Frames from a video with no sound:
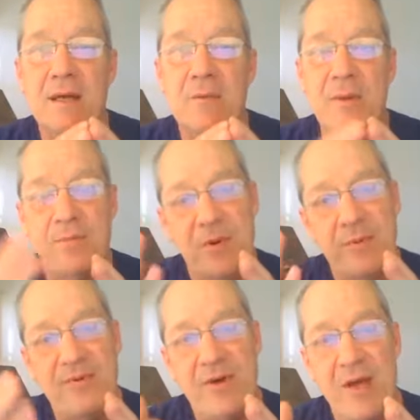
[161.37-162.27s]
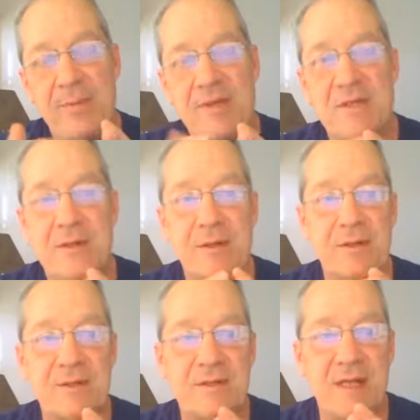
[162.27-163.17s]
We provide
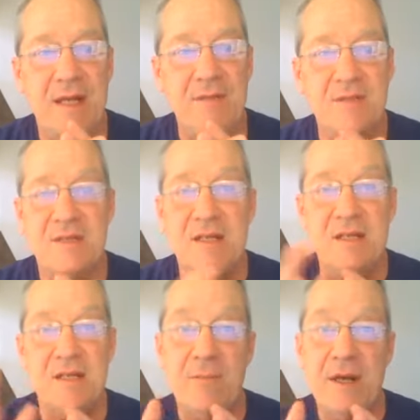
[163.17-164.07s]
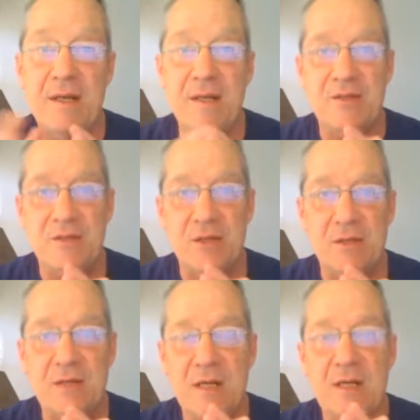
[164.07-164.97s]
materials, and just like the Monday
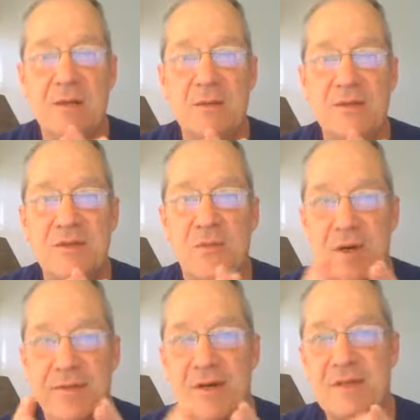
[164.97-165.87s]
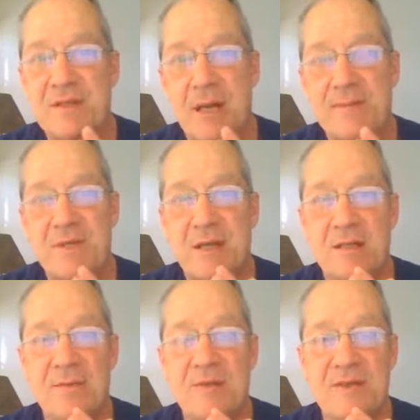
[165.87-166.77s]
show, which is one of our Stop Child
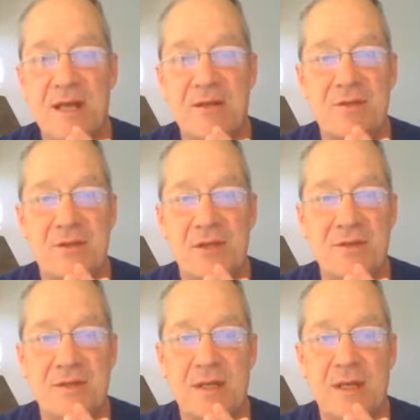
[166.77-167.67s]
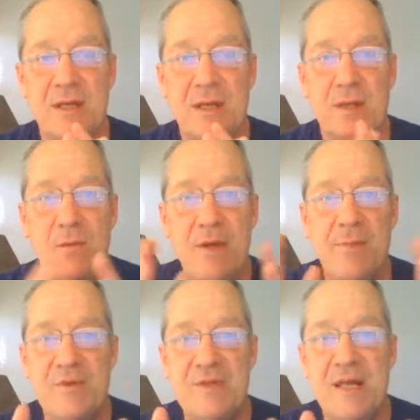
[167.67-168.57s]
Abuse Now shows, we
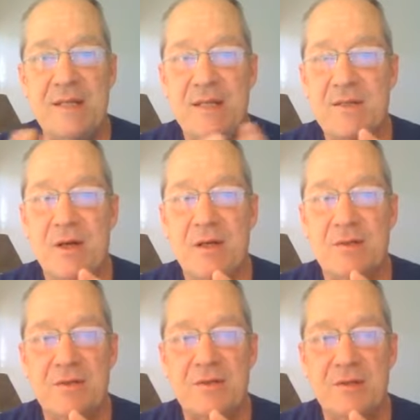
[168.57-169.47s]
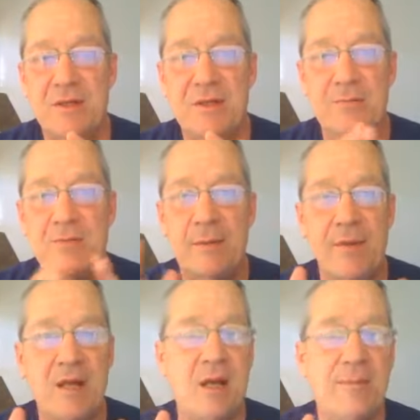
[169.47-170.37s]
present these articles to you,
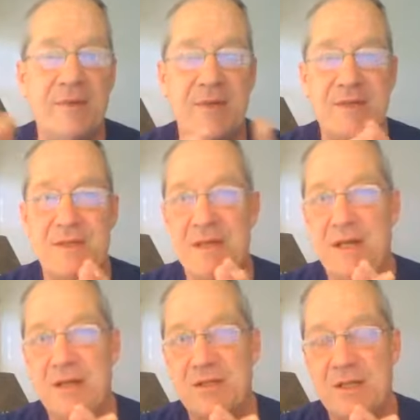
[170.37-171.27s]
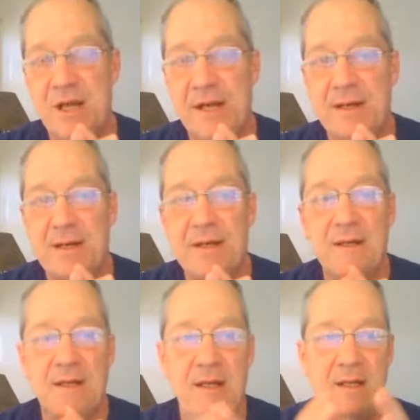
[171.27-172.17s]
probably a couple dozen in each night.
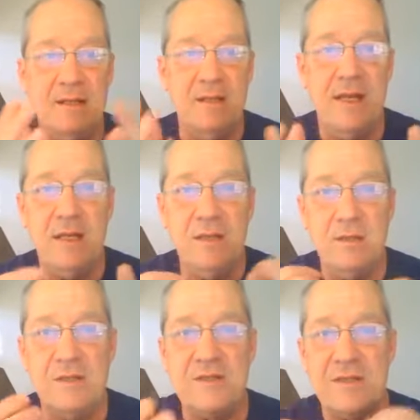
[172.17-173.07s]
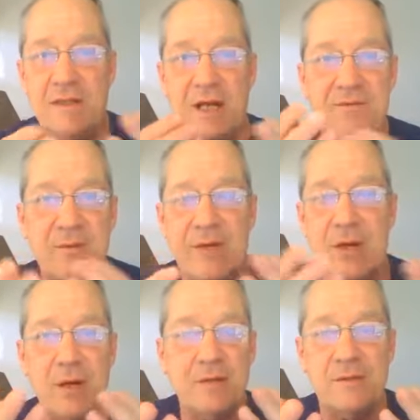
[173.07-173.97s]
And you can select from the
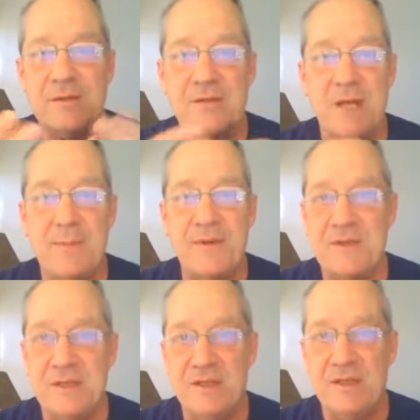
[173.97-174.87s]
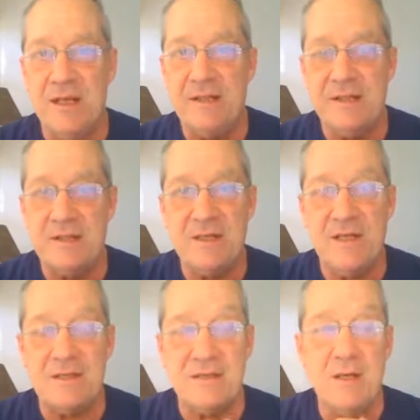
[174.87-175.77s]
articles topics that you'd like to
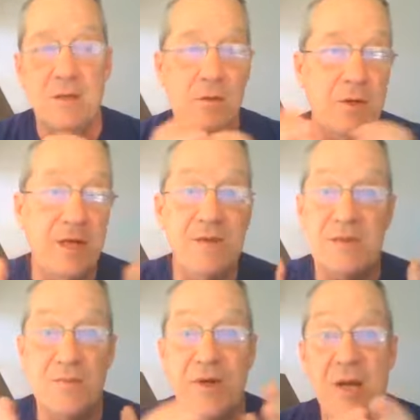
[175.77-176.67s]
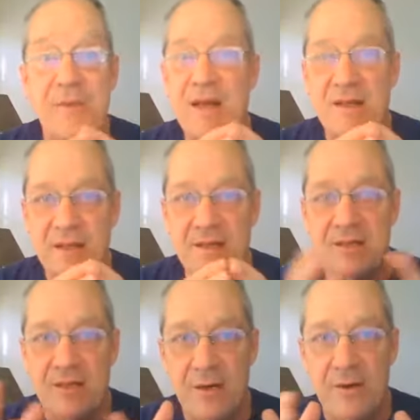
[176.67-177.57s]
discuss, or you can just bring up anything that's
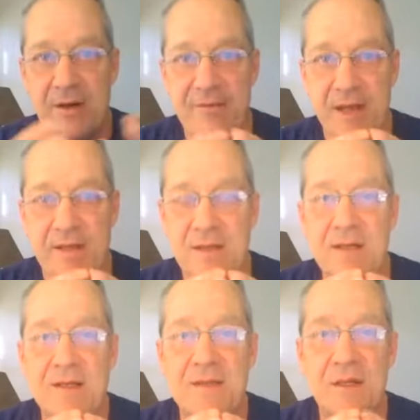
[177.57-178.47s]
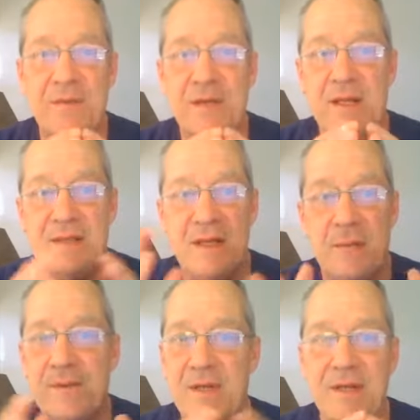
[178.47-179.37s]
a current event, something that's
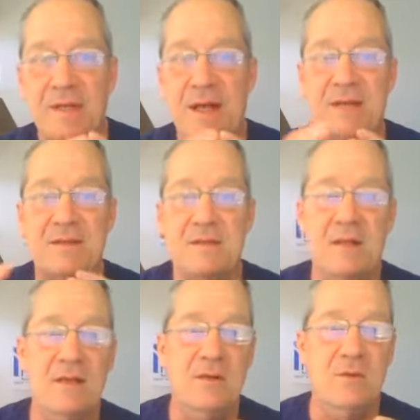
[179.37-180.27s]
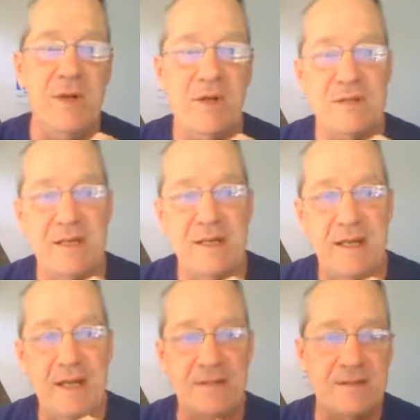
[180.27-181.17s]
happened in the last week or 10
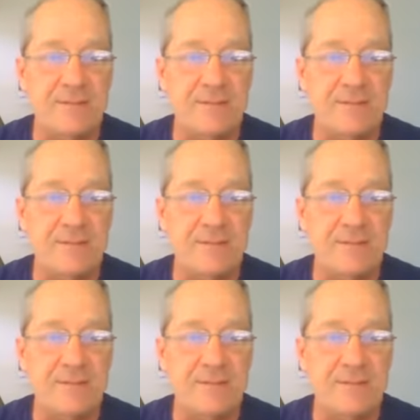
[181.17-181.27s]
days.